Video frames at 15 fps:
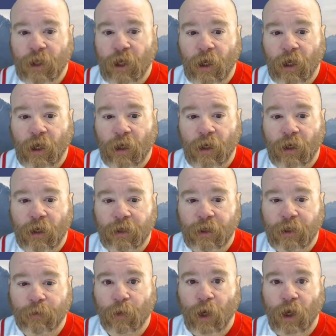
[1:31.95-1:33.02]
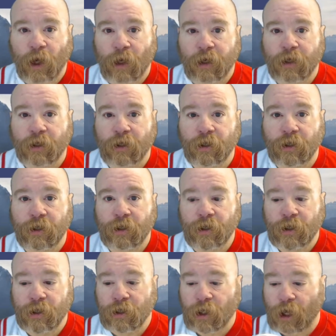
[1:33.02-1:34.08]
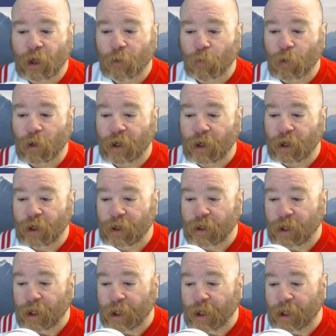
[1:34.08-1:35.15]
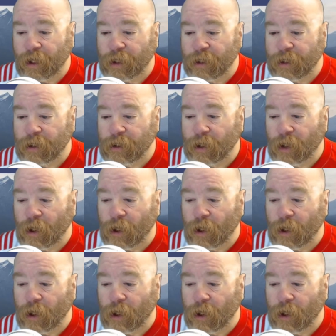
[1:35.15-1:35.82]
E-Rock, I won a